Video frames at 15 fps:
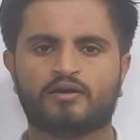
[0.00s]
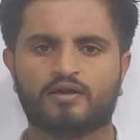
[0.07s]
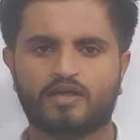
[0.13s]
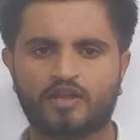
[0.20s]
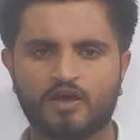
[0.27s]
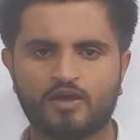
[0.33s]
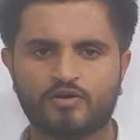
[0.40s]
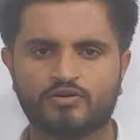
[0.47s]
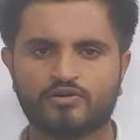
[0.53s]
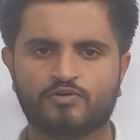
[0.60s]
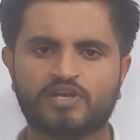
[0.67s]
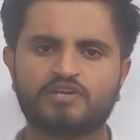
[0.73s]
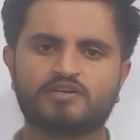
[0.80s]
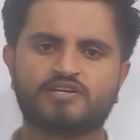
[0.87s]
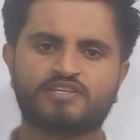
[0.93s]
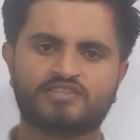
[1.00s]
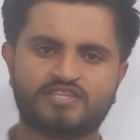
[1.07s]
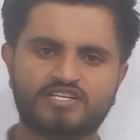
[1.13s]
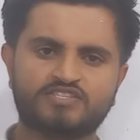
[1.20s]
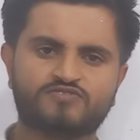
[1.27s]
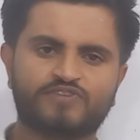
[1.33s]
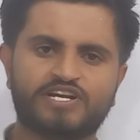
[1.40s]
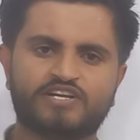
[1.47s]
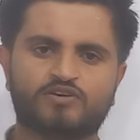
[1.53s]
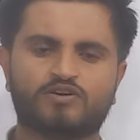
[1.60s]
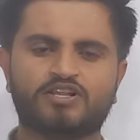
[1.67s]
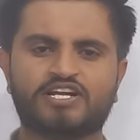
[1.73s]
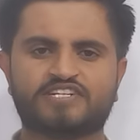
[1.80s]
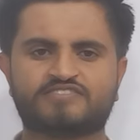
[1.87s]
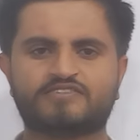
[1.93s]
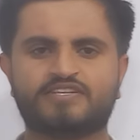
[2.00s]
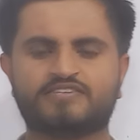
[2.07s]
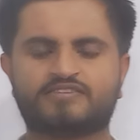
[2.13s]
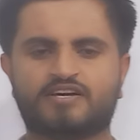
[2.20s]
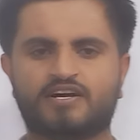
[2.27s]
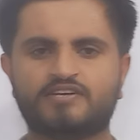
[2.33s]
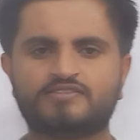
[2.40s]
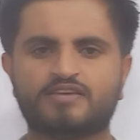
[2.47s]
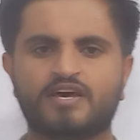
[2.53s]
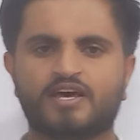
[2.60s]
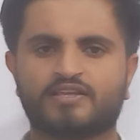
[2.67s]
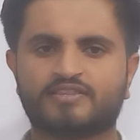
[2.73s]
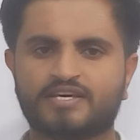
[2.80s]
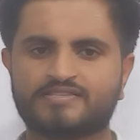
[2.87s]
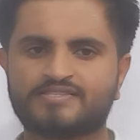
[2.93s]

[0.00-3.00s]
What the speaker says: Hello everyone, in this video let's discuss the